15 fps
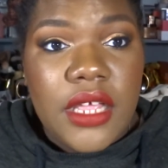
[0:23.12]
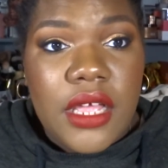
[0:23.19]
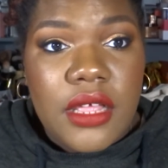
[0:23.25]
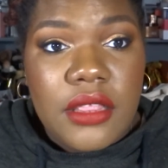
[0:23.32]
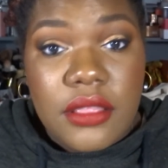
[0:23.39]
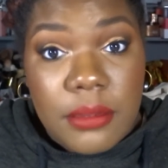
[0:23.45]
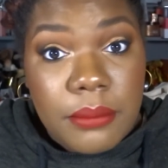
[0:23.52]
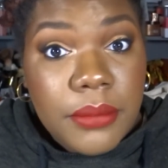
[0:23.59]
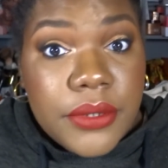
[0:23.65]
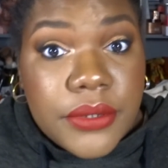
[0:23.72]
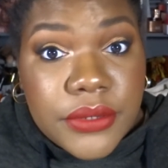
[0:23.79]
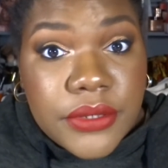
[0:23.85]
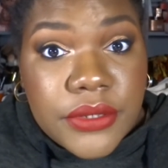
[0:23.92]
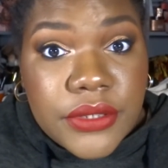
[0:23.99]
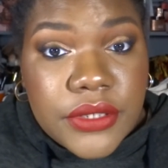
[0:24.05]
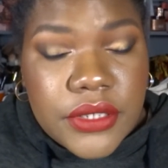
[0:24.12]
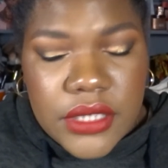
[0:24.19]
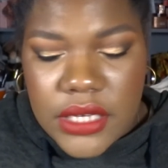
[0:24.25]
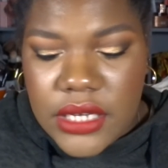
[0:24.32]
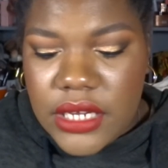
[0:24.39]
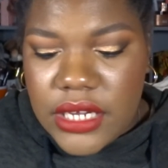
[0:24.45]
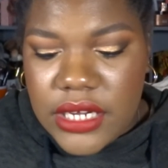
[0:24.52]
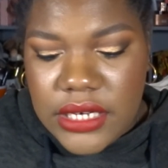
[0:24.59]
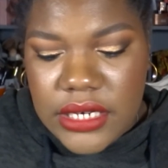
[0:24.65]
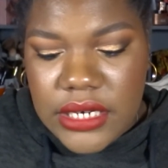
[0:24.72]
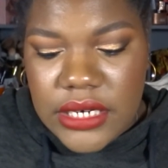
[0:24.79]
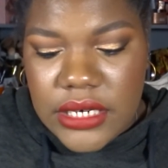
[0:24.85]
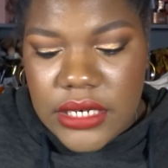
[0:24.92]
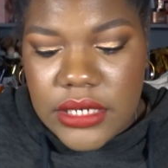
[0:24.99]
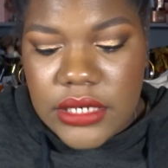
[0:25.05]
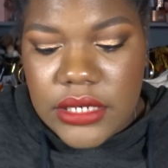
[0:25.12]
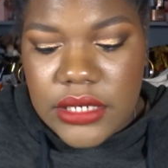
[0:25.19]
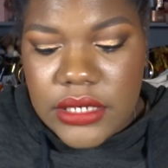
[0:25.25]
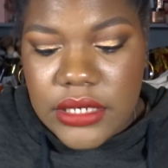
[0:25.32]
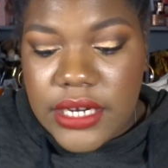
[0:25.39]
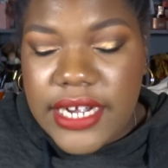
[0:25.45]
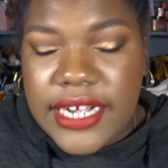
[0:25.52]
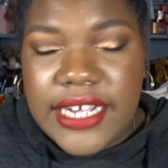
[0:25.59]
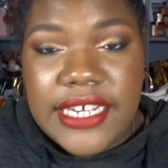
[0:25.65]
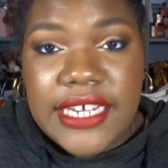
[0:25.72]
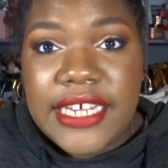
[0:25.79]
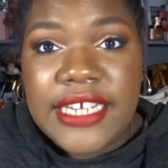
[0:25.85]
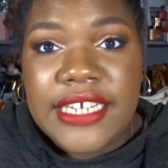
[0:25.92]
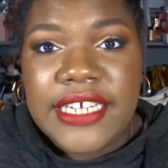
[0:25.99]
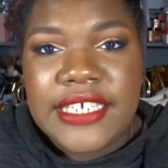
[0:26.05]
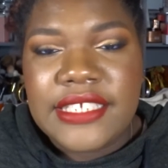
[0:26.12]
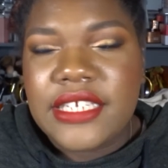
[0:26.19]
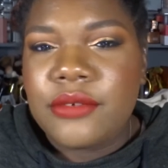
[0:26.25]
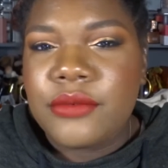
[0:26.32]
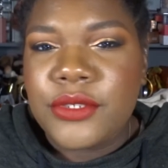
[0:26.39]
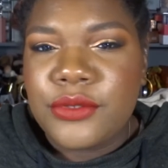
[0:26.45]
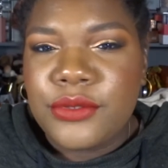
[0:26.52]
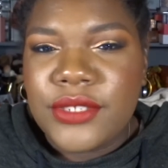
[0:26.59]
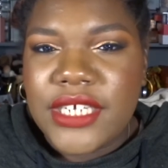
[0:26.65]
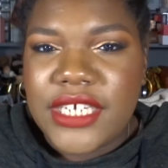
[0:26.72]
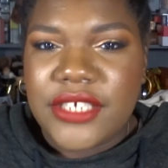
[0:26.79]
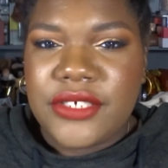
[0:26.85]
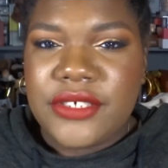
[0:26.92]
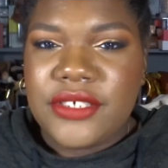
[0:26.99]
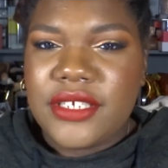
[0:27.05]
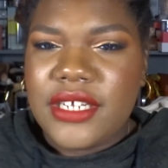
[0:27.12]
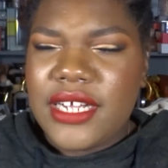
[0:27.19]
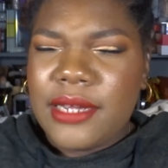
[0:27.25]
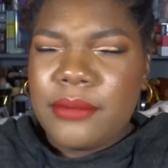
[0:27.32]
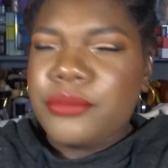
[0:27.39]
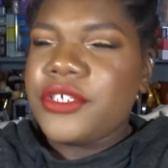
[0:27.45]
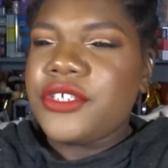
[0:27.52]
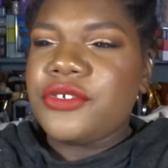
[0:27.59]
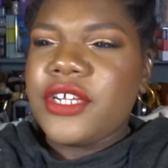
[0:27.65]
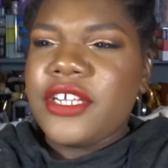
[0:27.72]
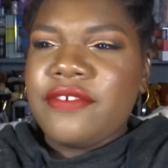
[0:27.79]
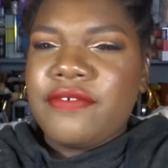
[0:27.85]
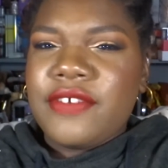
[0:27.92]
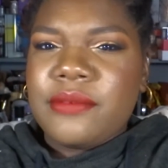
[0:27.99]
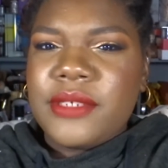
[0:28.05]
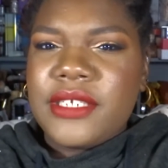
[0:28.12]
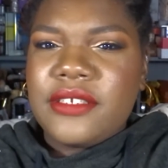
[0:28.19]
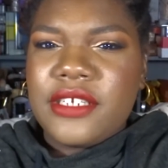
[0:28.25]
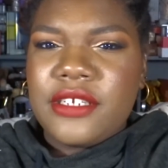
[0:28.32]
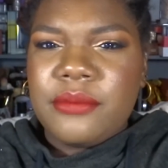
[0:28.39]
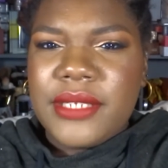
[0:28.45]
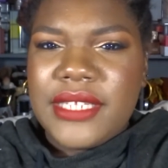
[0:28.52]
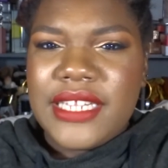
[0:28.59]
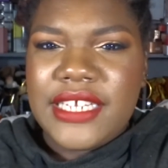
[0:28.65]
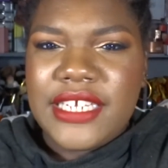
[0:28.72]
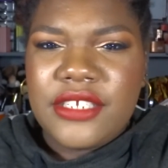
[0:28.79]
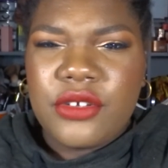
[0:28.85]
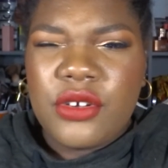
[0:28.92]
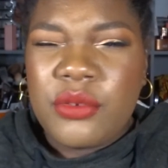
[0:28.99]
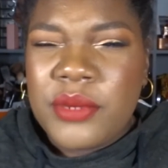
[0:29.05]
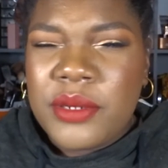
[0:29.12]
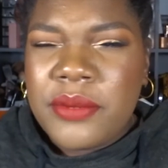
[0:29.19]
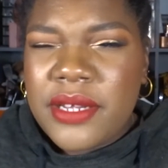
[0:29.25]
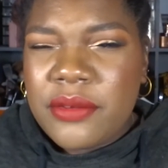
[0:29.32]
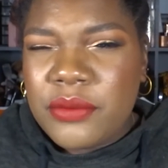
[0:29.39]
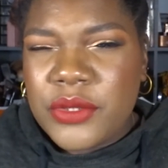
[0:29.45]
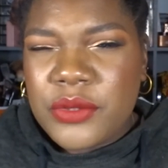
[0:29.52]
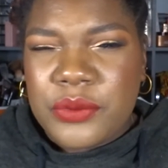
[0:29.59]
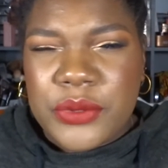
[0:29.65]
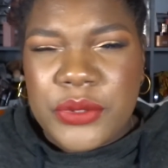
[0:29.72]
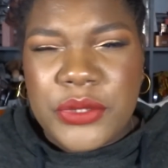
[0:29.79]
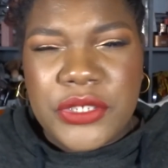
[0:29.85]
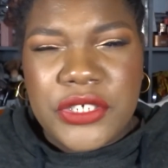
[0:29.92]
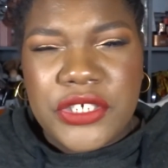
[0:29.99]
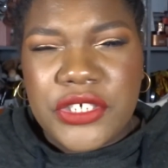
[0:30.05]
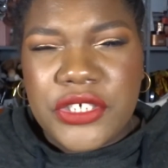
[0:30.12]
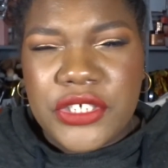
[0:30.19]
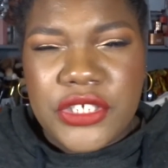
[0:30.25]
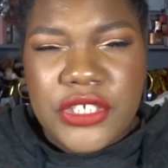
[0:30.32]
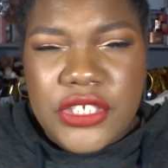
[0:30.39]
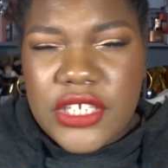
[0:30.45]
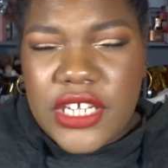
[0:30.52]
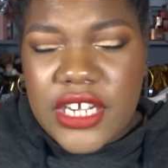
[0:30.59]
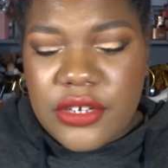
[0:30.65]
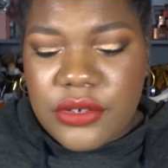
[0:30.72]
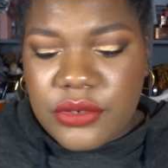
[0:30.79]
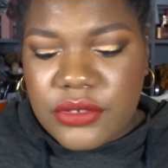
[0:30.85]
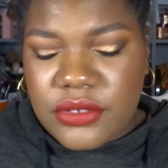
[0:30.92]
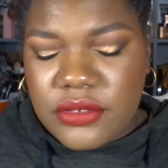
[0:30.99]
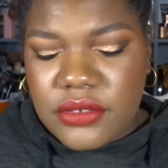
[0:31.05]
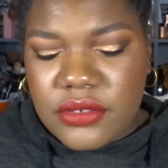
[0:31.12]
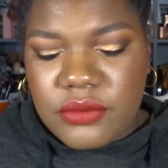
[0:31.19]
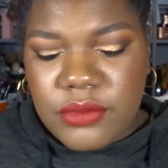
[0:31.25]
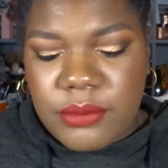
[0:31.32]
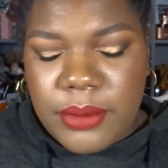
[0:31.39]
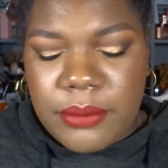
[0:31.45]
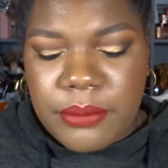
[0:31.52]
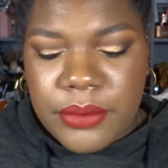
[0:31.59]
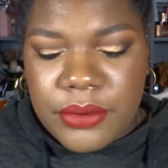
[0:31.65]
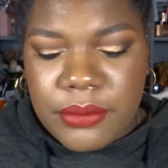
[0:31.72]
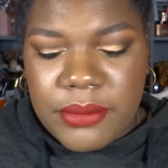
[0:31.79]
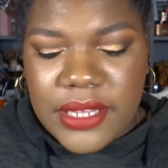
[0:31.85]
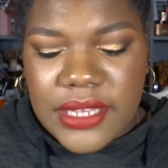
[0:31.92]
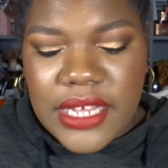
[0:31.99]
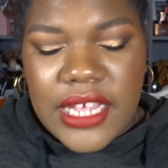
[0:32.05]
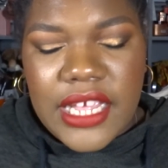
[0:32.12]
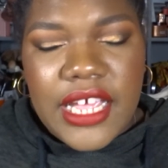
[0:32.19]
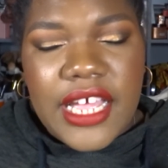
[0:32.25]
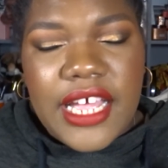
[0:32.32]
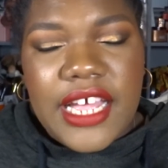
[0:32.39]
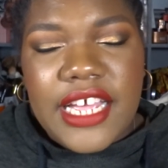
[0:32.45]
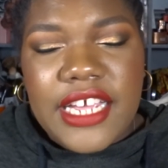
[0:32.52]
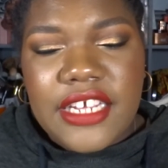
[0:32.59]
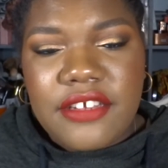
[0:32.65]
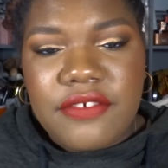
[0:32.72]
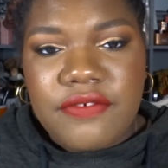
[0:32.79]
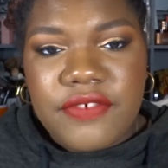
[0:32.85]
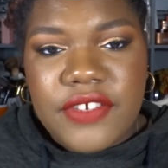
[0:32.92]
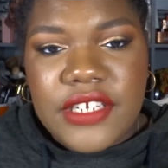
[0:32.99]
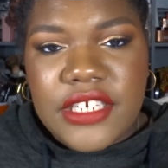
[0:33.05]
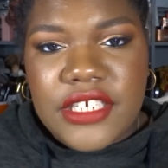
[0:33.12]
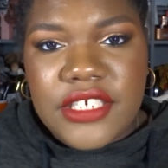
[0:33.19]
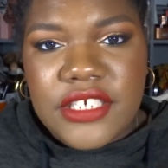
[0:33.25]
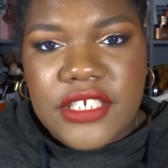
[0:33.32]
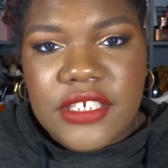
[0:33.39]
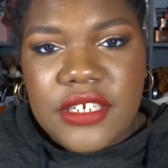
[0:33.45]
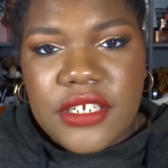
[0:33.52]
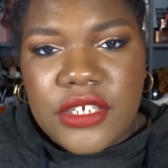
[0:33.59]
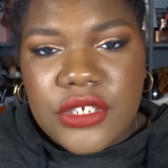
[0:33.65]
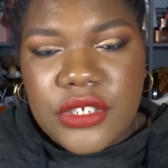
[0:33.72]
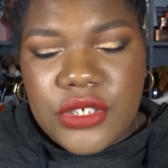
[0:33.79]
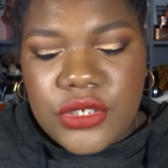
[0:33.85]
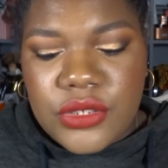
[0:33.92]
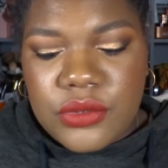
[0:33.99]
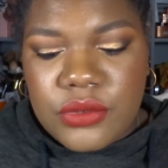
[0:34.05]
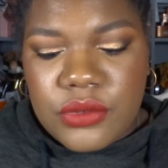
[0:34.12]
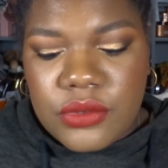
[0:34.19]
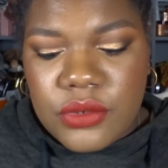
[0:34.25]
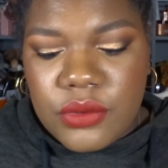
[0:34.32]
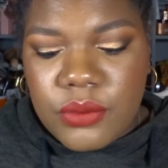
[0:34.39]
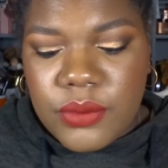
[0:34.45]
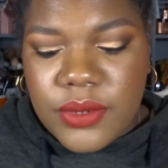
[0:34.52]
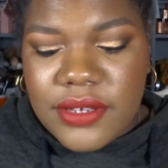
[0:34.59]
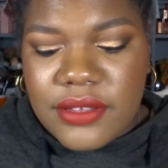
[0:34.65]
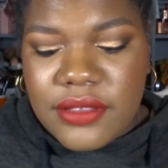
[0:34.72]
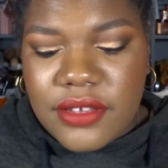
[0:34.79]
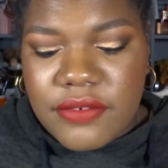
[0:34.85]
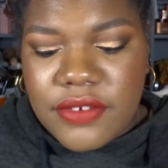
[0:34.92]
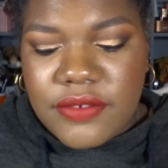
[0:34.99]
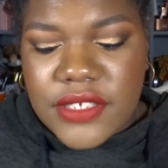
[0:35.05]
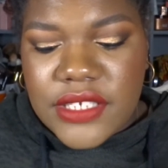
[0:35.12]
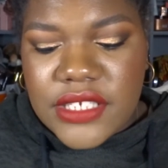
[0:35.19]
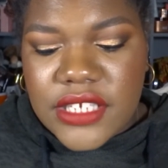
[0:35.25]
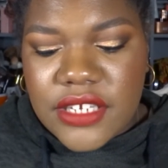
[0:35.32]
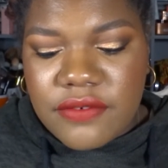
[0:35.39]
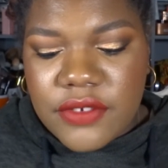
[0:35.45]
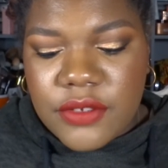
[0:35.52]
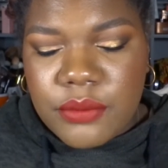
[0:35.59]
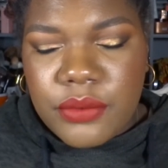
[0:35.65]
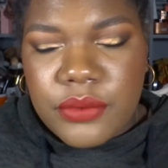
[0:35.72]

numbers. I guess I was too tired. I'm pretty sure I filmed it a little bit late, or maybe I was rushed. I don't remember, but I finished June with 57